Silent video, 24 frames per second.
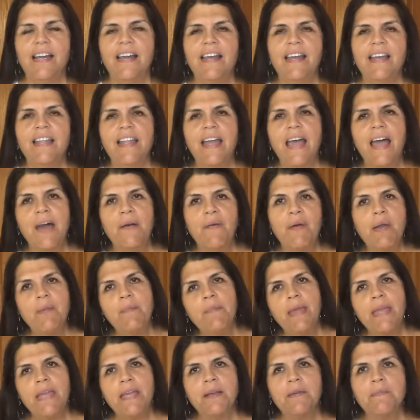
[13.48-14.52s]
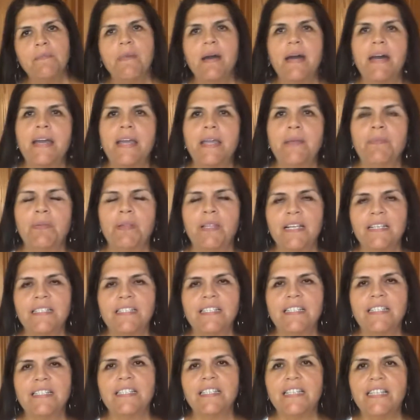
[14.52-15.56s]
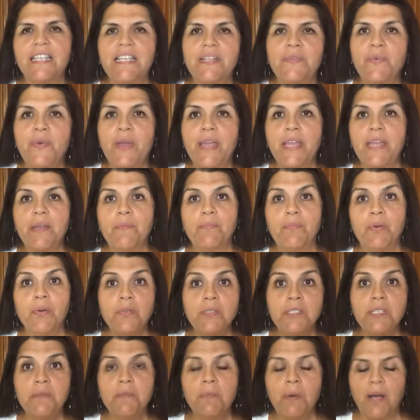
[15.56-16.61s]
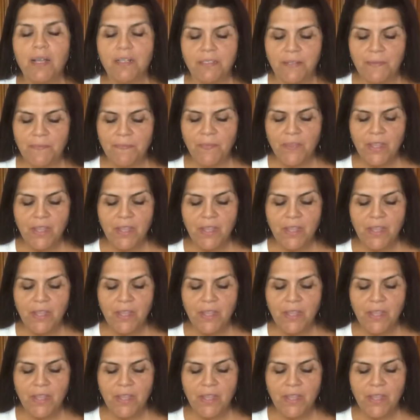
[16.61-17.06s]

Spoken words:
on how I make my Plexus lean whey protein balls.